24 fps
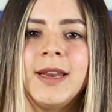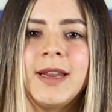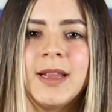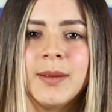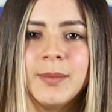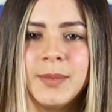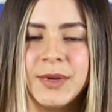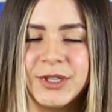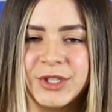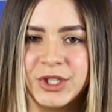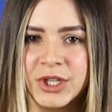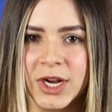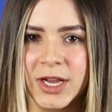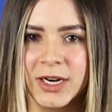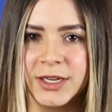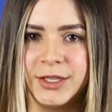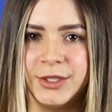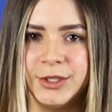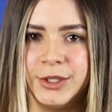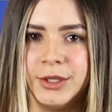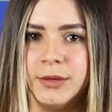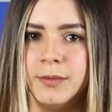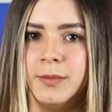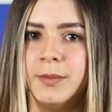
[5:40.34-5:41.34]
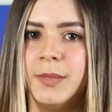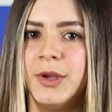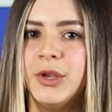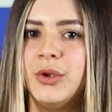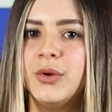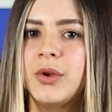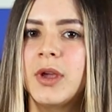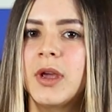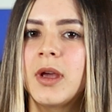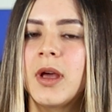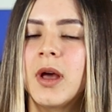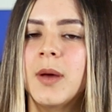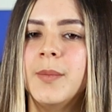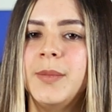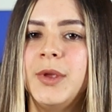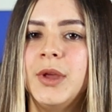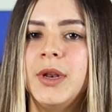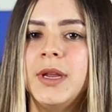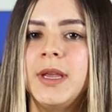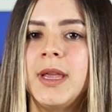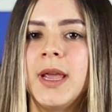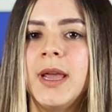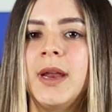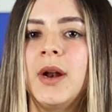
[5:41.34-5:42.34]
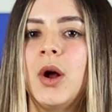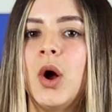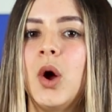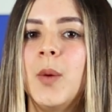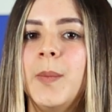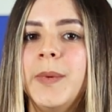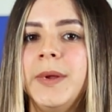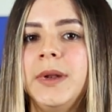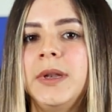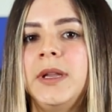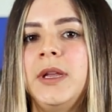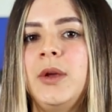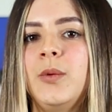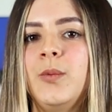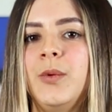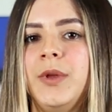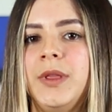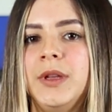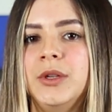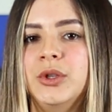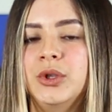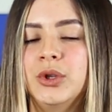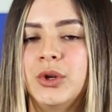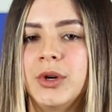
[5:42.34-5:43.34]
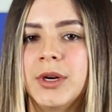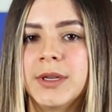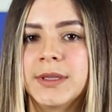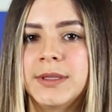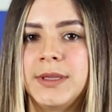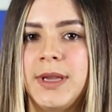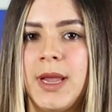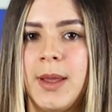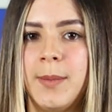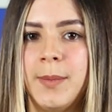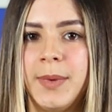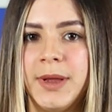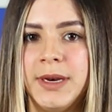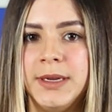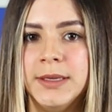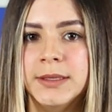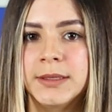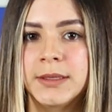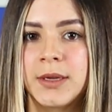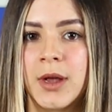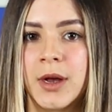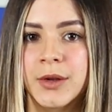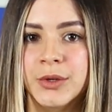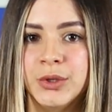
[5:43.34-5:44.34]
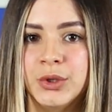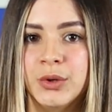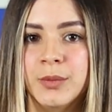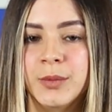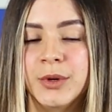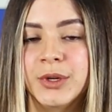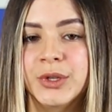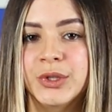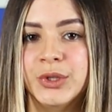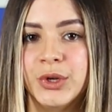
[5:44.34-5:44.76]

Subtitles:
It can be challenging, but you can communicate openly with insurance companies' customer